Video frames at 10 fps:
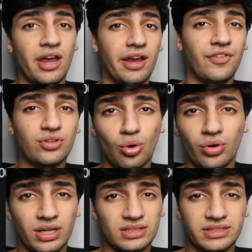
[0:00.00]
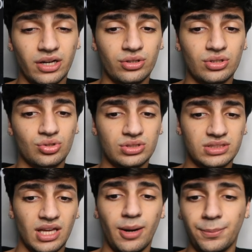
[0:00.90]
If a token is telling you to
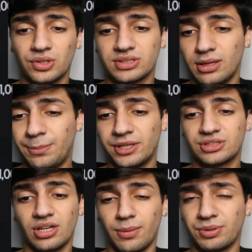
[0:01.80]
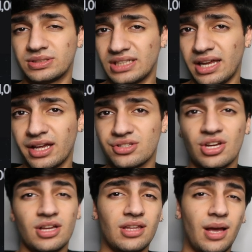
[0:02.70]
set up your slippage in a percentage,
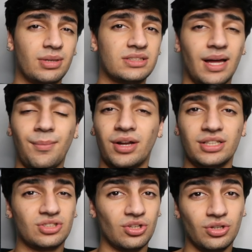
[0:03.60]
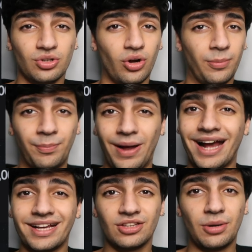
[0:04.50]
that means that money is literally going
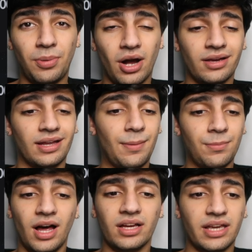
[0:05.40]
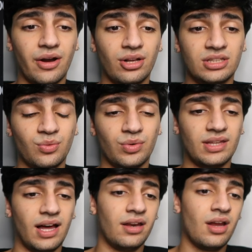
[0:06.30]
back in their pocket. I'm not guaranteed with
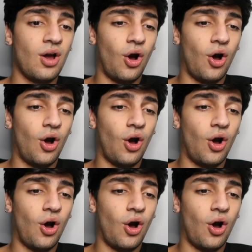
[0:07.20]
that.